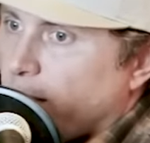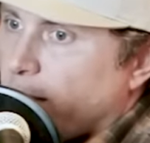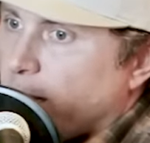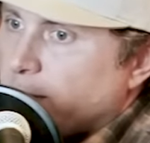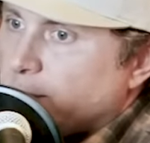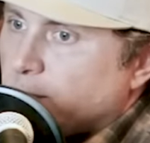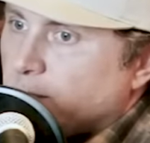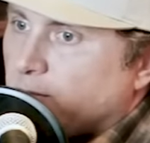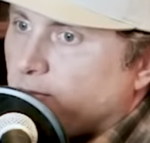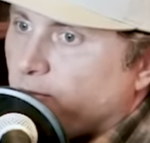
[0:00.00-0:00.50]
I
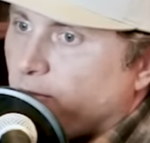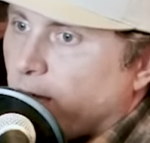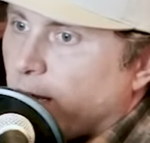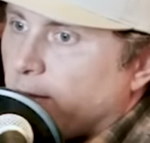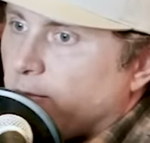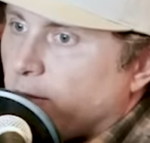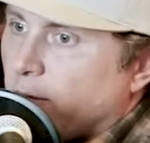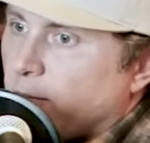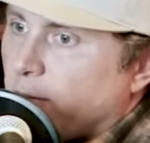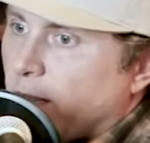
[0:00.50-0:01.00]
just
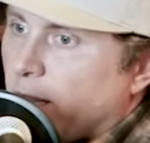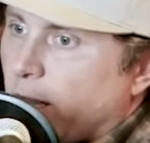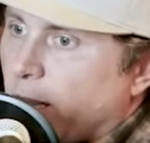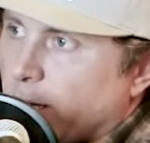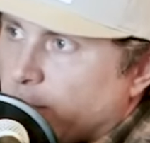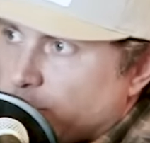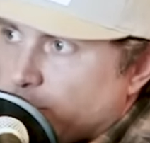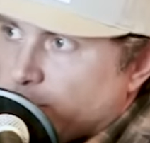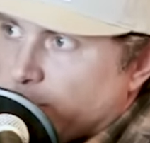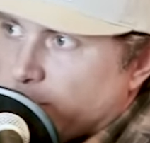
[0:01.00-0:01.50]
find them
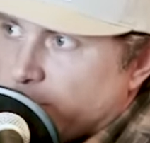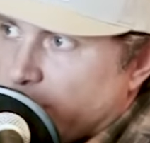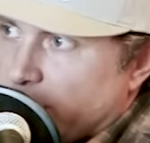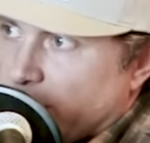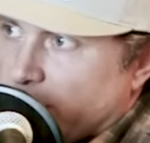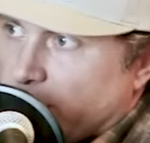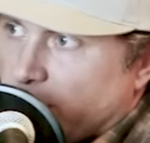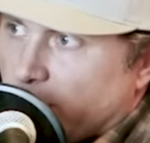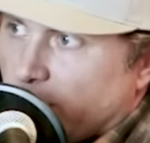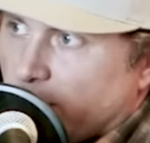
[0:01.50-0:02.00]

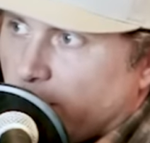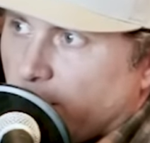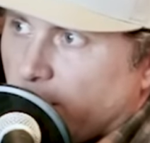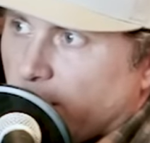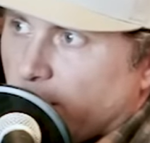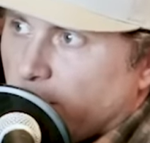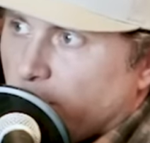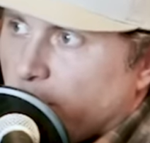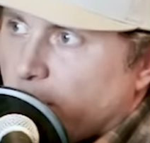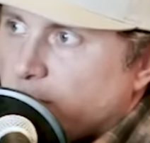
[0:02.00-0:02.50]
interesting
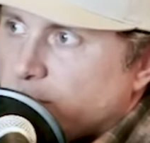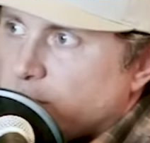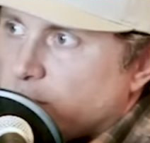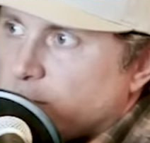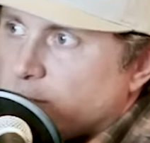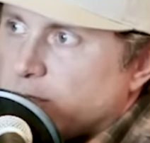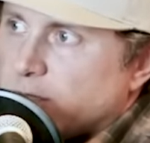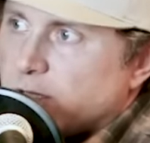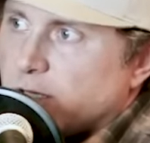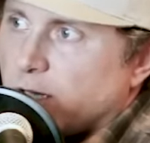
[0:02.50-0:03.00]
because are
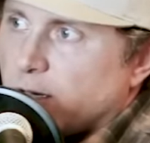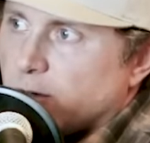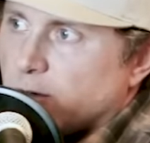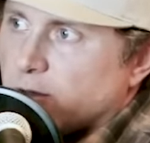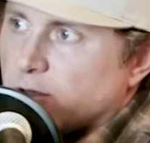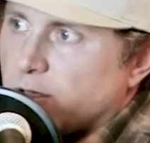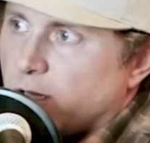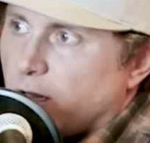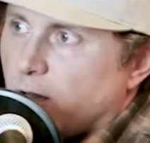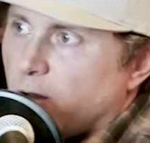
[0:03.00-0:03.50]

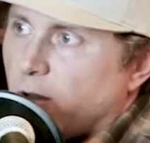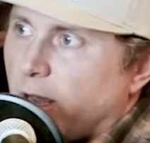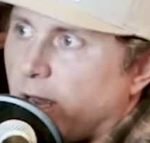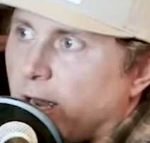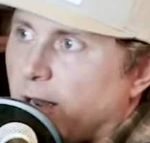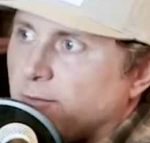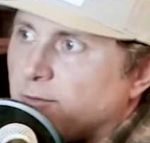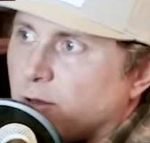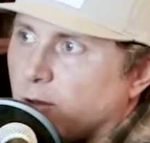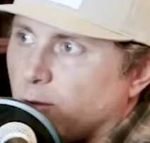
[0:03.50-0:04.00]
skills that you
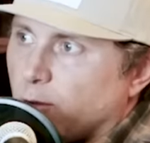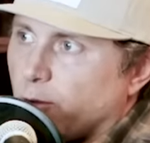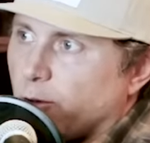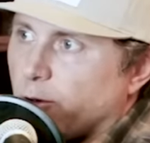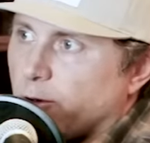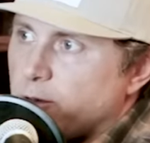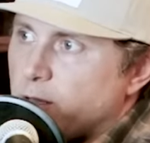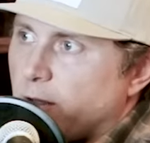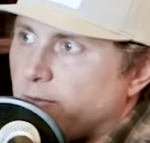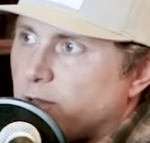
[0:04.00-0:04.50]
have to
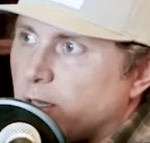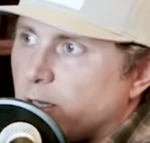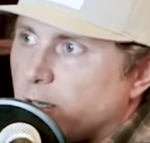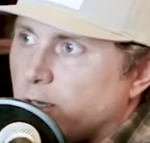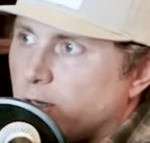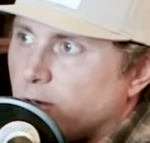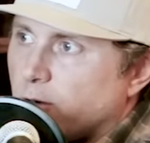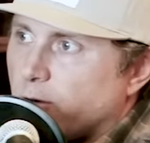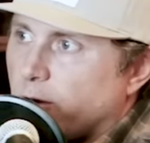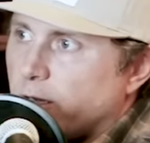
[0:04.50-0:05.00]
learn. You have to
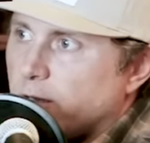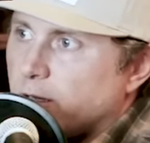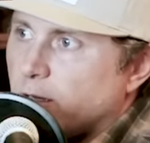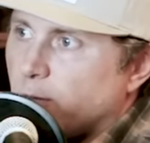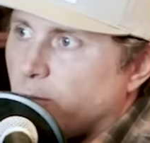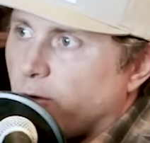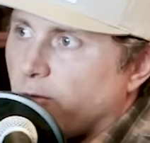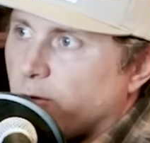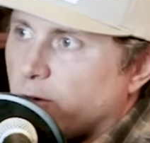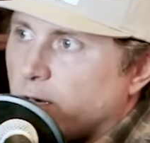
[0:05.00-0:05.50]
curate
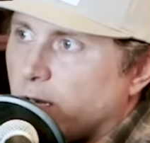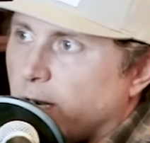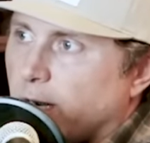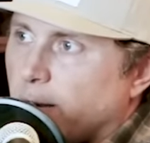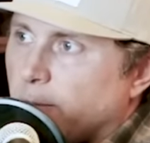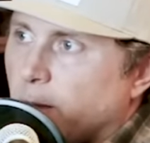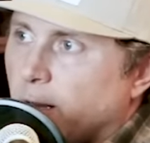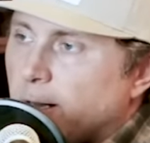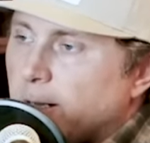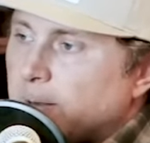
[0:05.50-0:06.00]
them over time.
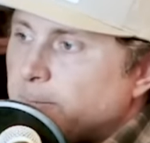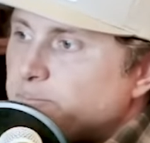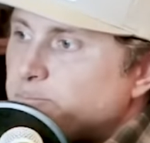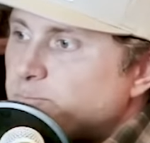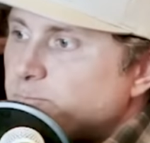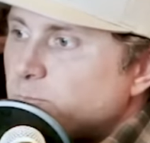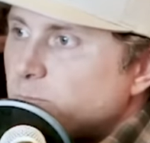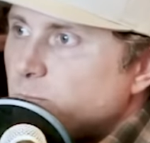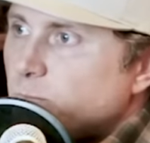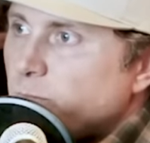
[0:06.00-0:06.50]
Yeah.
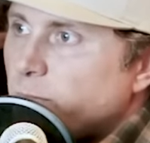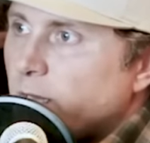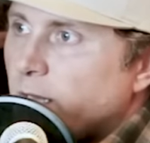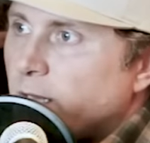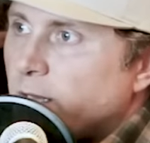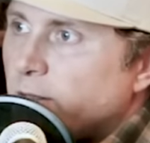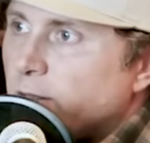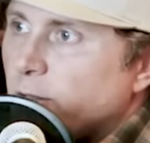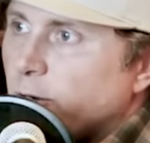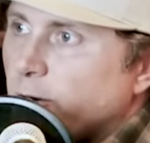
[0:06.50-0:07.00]

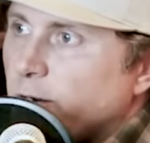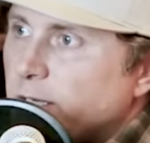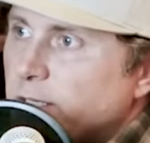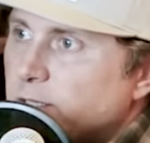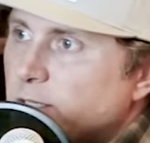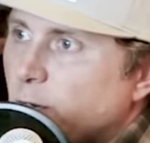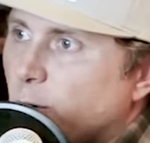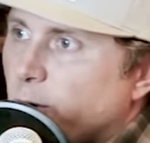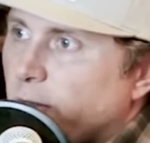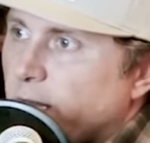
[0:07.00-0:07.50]
There
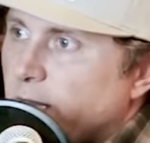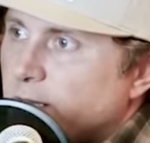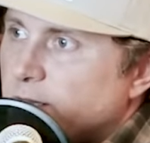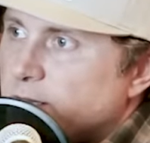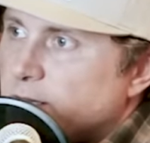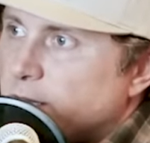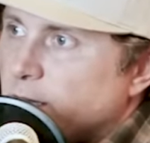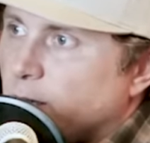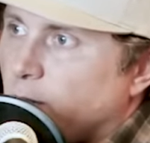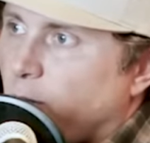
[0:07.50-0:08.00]
is no
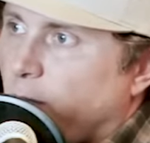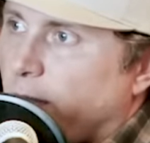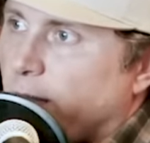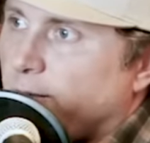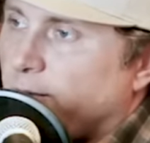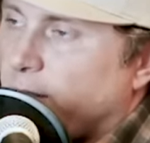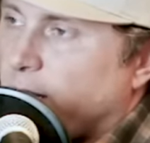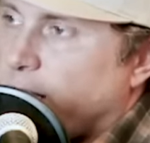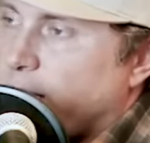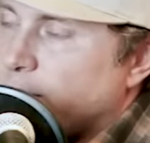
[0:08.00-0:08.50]
instant
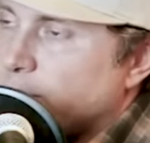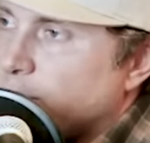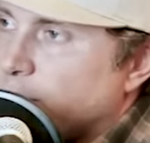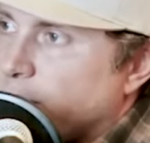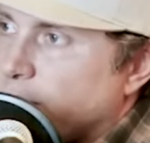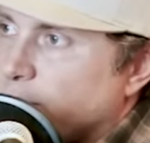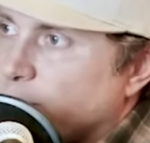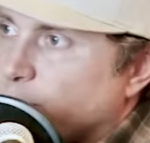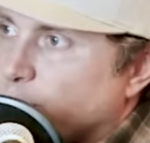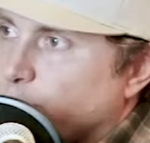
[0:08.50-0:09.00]

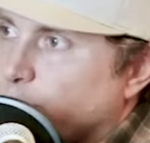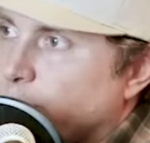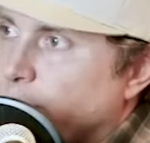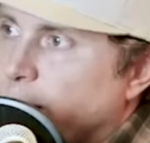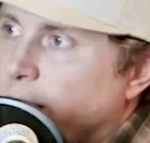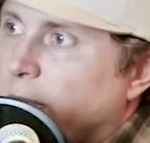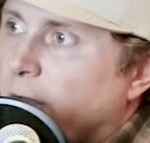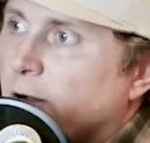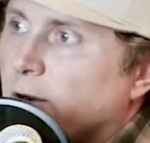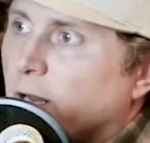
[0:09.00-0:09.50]
gratification in
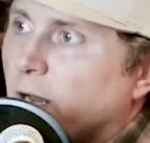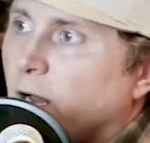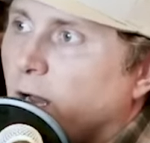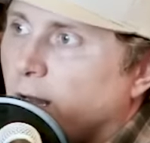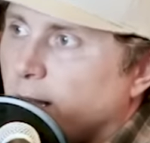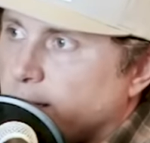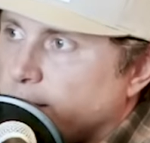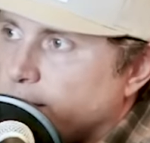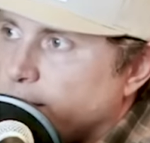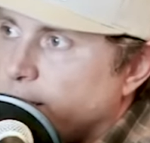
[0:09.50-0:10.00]
learning how to
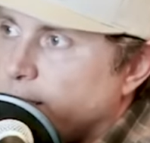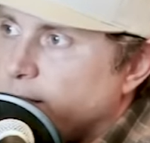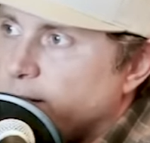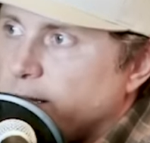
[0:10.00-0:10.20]
hunt.